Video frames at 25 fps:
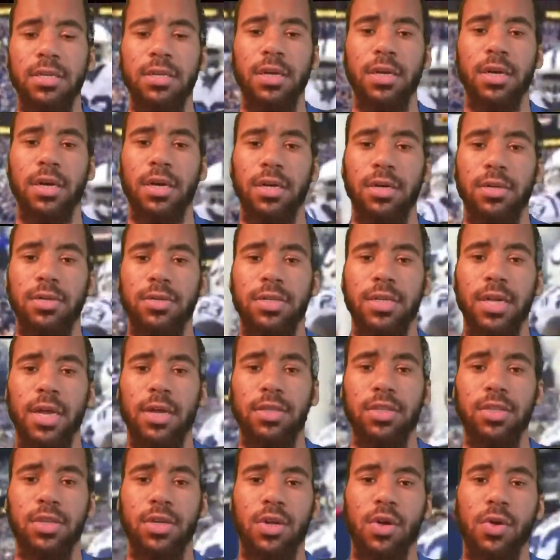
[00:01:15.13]
Uh,
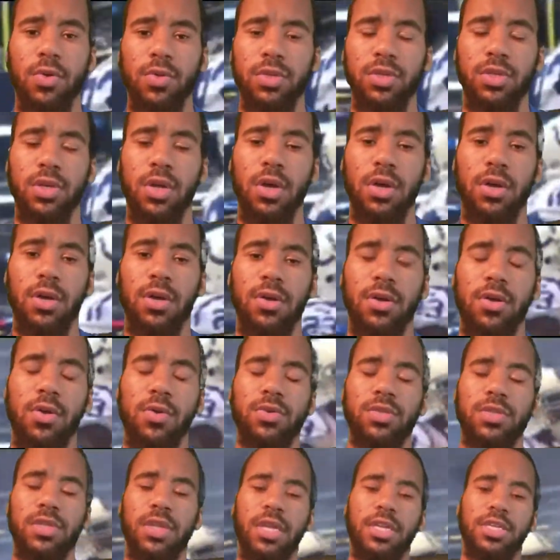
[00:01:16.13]
shout out to Colts Talk,
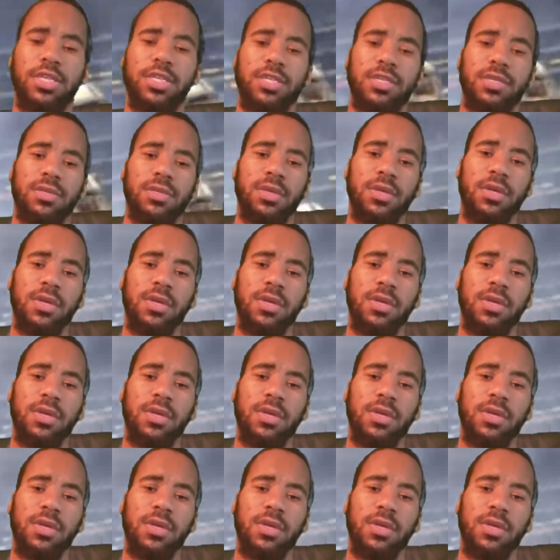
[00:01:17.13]
Colts Nation,